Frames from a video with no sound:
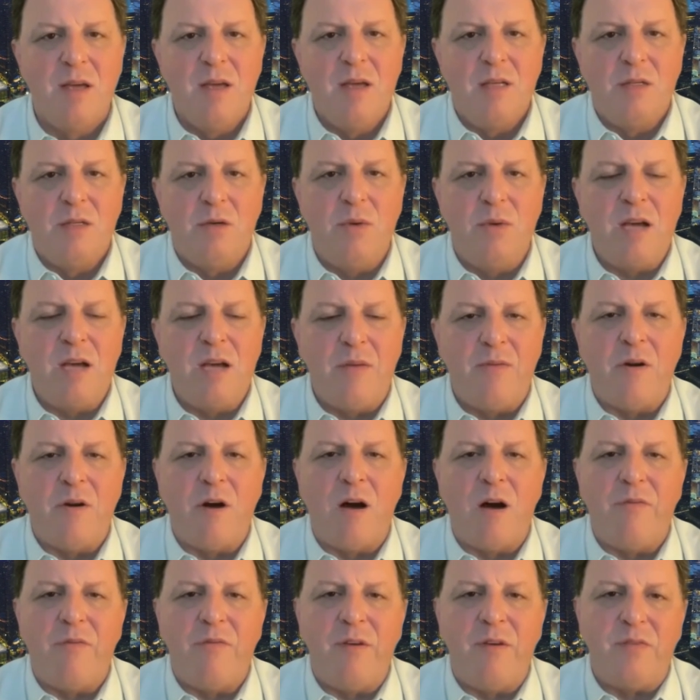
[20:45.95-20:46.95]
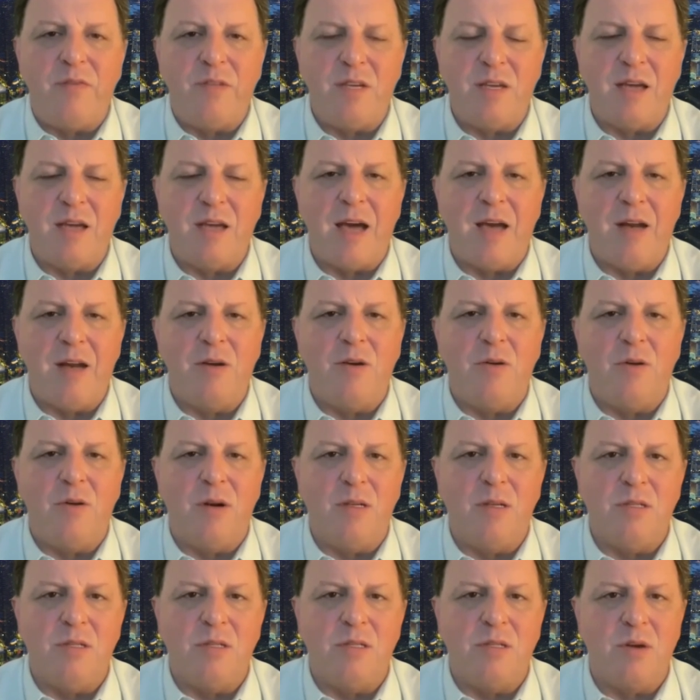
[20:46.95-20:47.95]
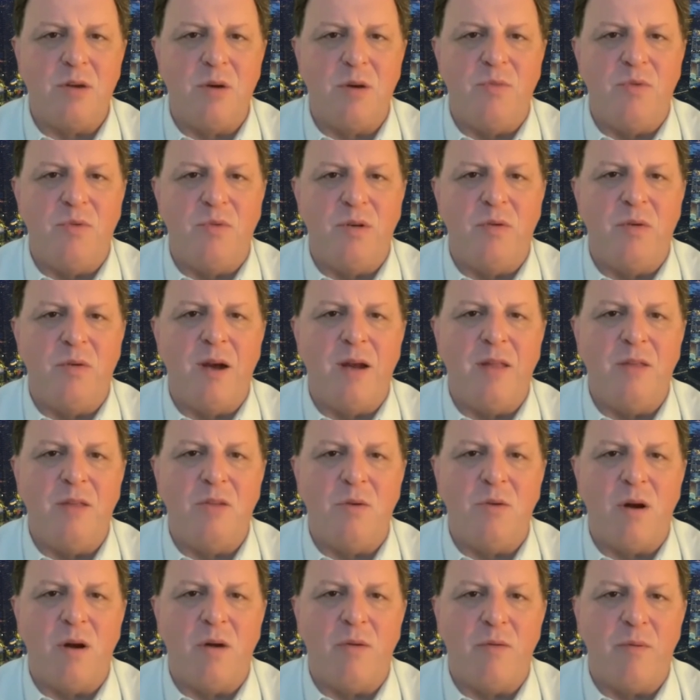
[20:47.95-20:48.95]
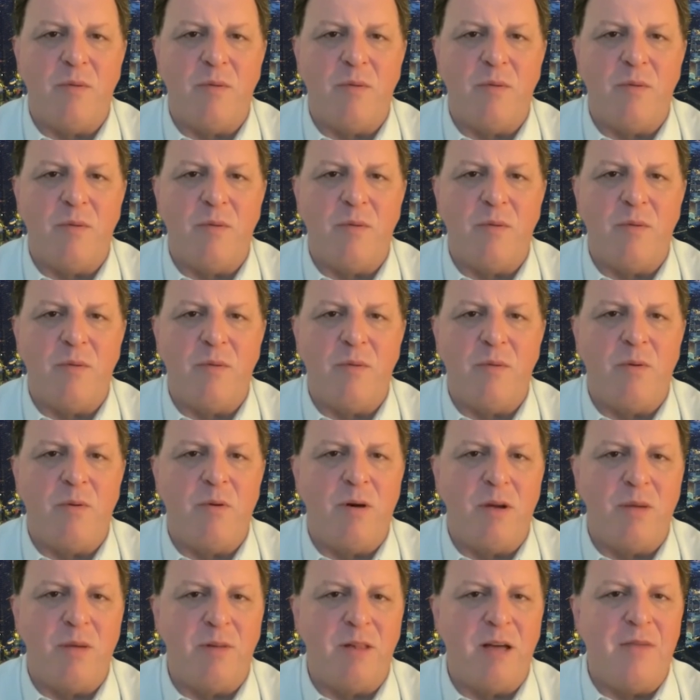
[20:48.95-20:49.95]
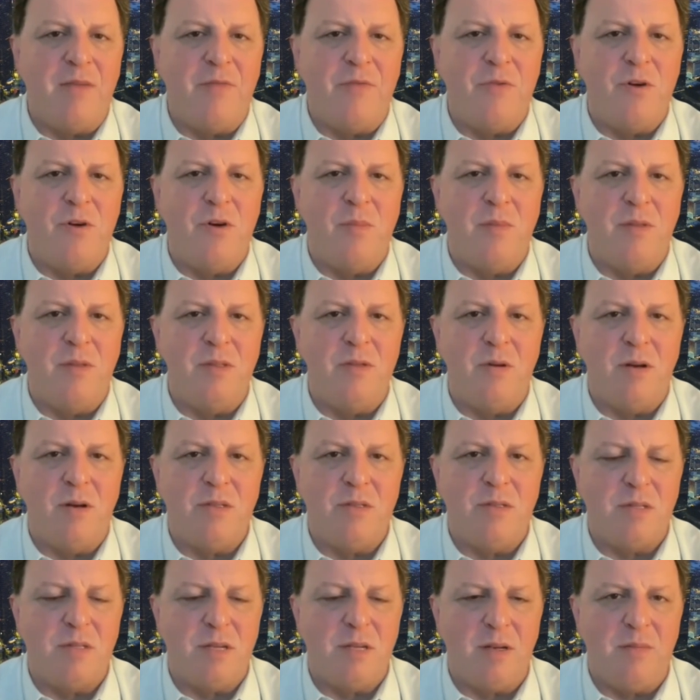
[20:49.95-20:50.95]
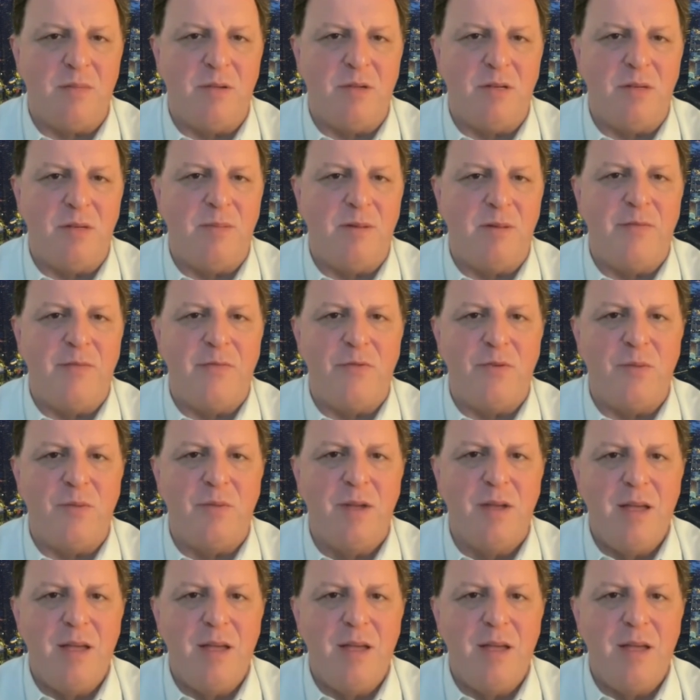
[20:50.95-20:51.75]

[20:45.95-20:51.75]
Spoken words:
So we cover all 15 categories of scope 3 right into our reporting platform, into our sustainability platform.